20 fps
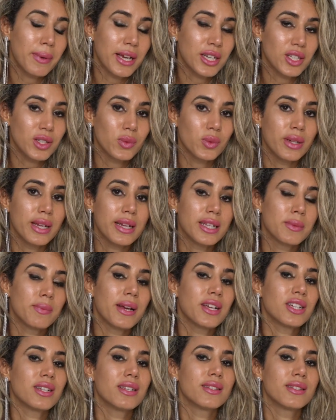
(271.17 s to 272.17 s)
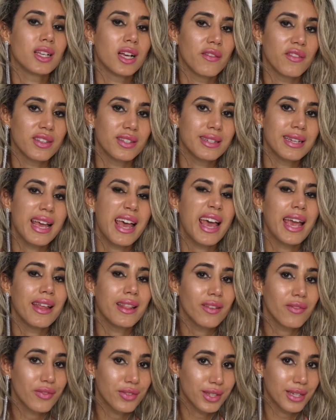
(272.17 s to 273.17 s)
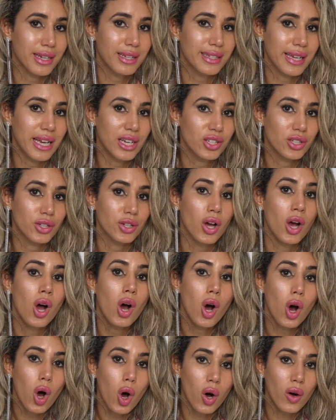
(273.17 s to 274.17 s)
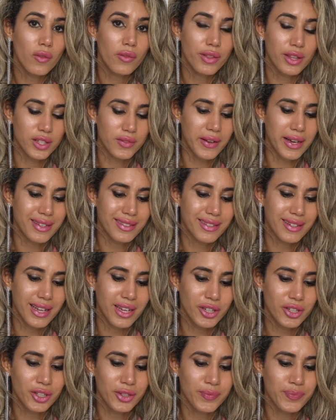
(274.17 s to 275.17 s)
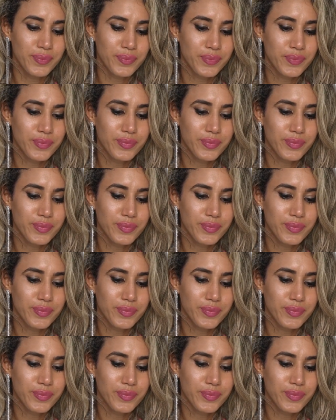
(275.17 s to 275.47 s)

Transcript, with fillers: patients will need a specialist service to aid the facilitation of this vaccination.